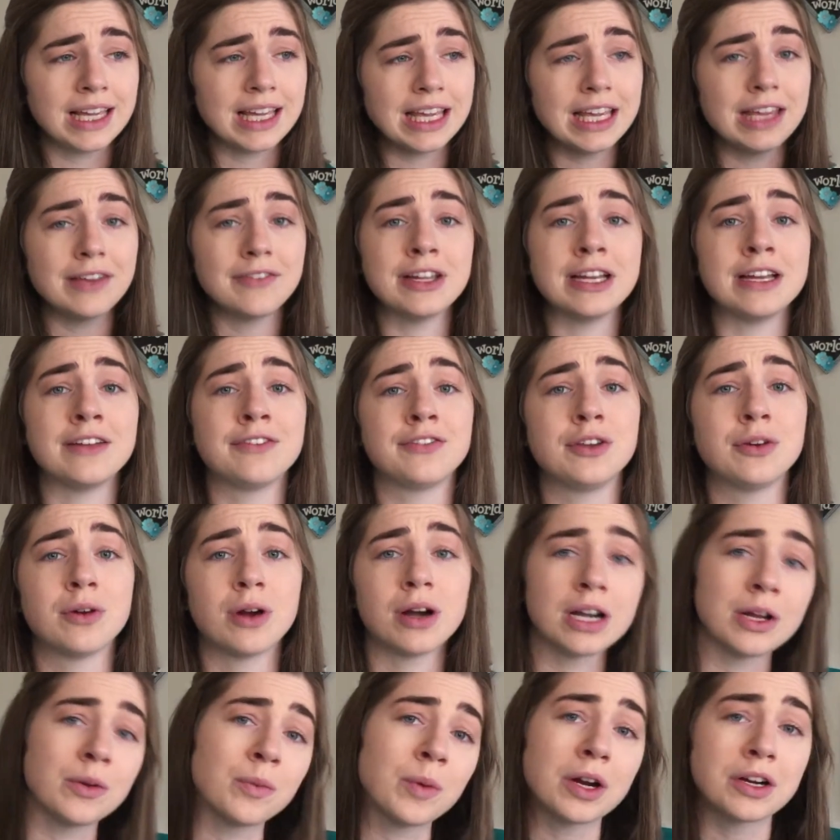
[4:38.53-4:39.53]
Even if you
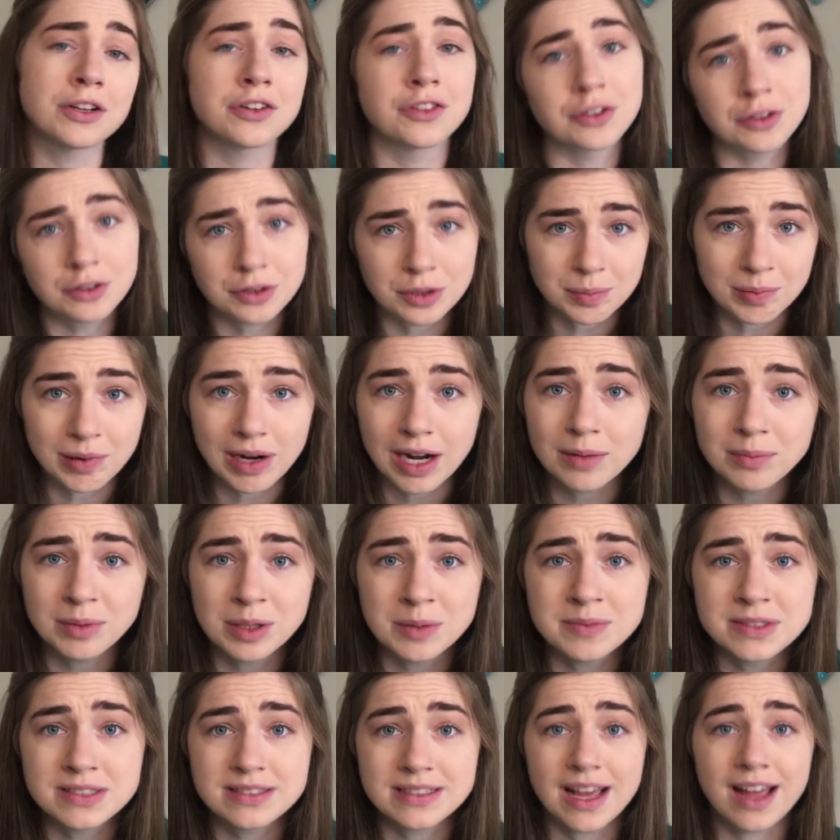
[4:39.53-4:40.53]
already worked through the
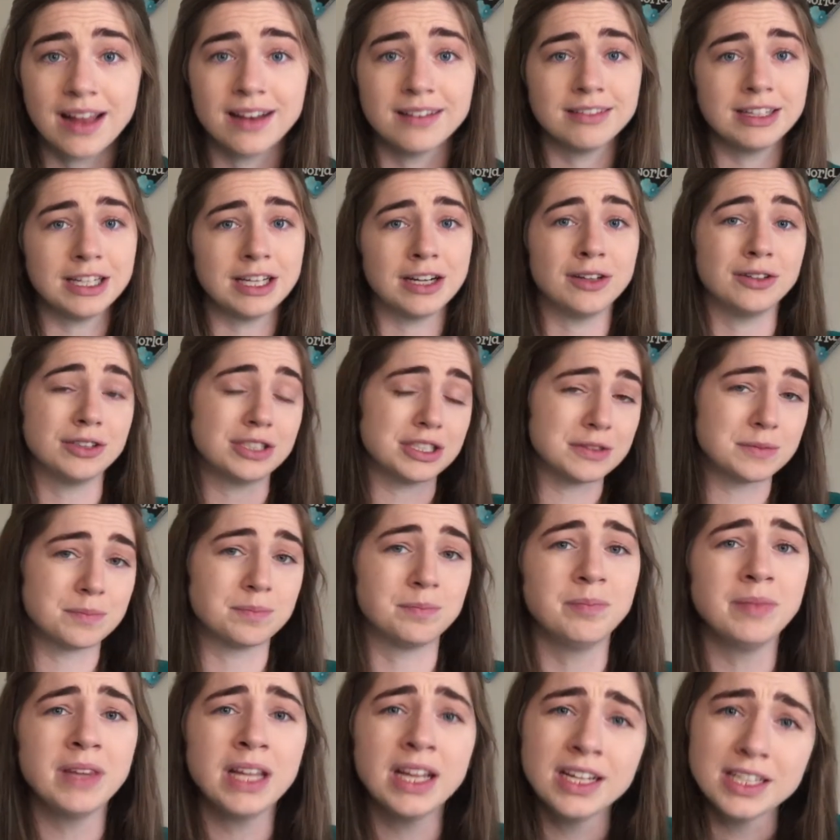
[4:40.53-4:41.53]
problem set,
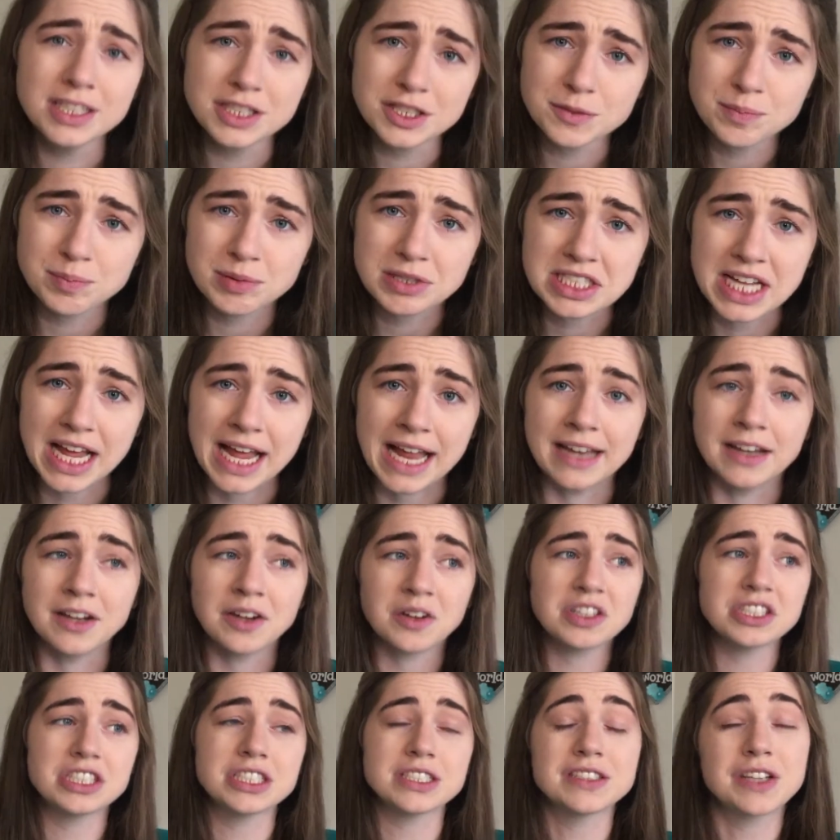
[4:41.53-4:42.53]
just pretend
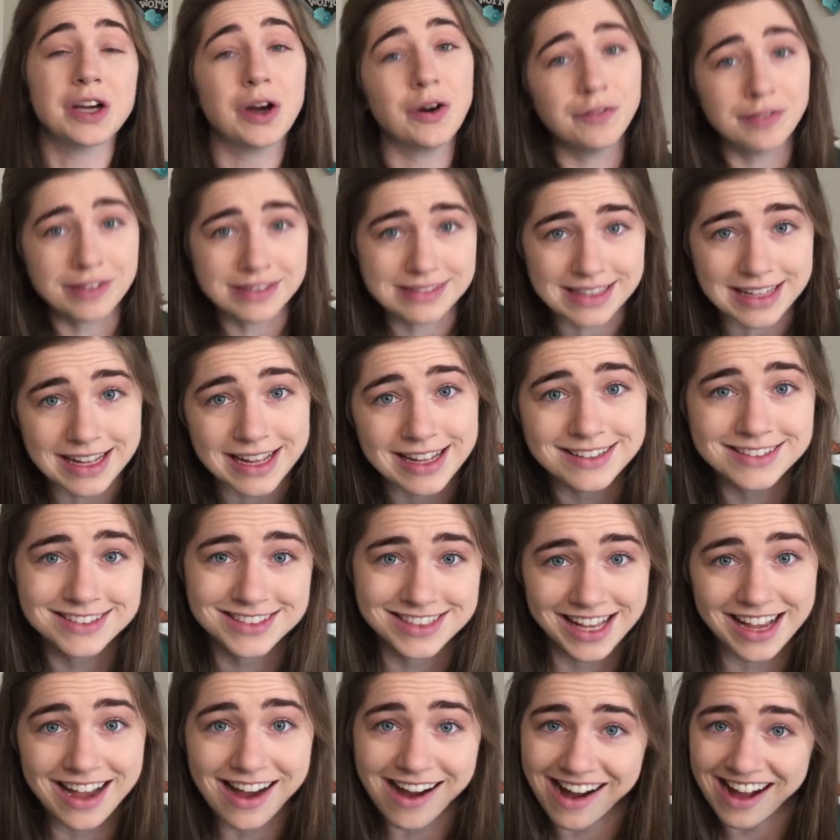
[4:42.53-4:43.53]
or just go visit and
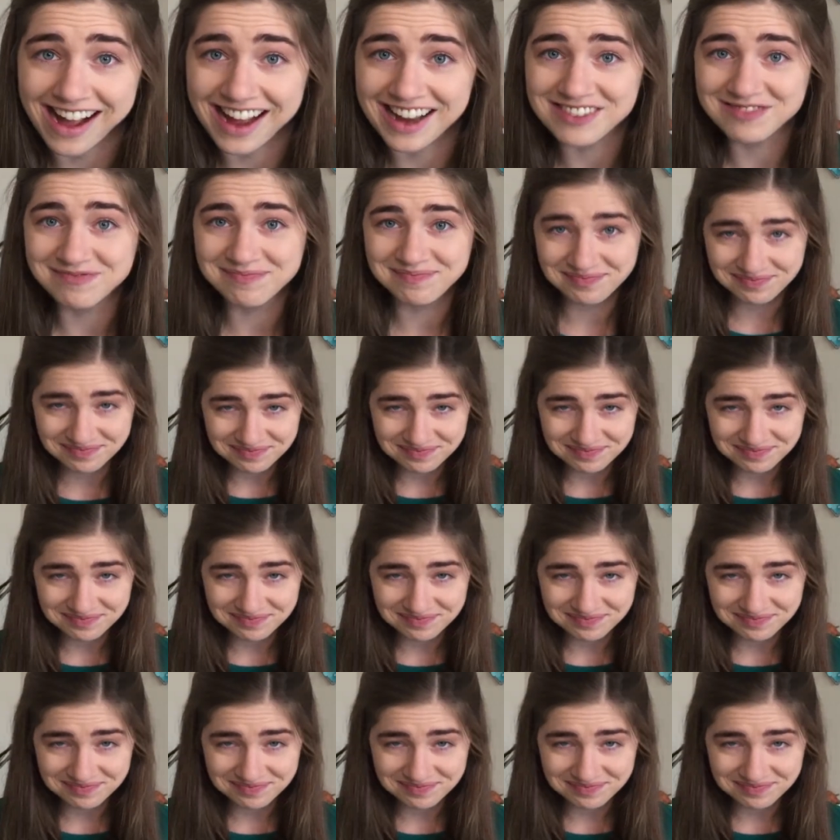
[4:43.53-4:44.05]
say hi.